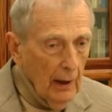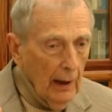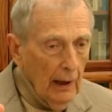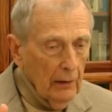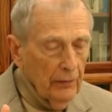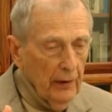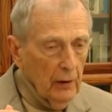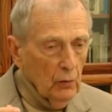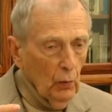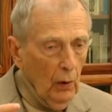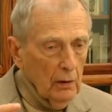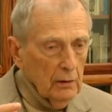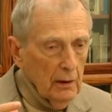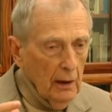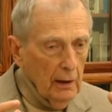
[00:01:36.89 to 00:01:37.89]
And then
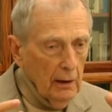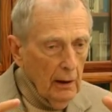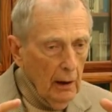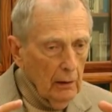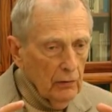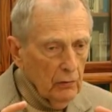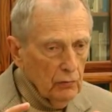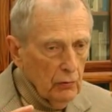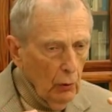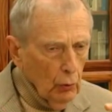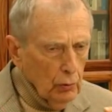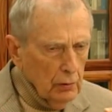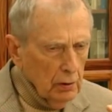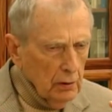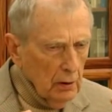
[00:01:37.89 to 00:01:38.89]
one day on the
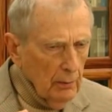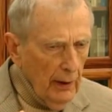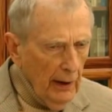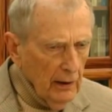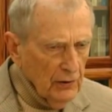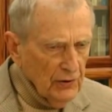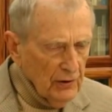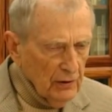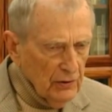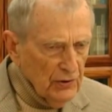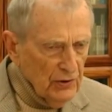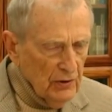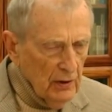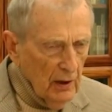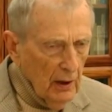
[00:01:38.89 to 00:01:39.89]
road to
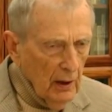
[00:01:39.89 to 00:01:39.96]
Damascus,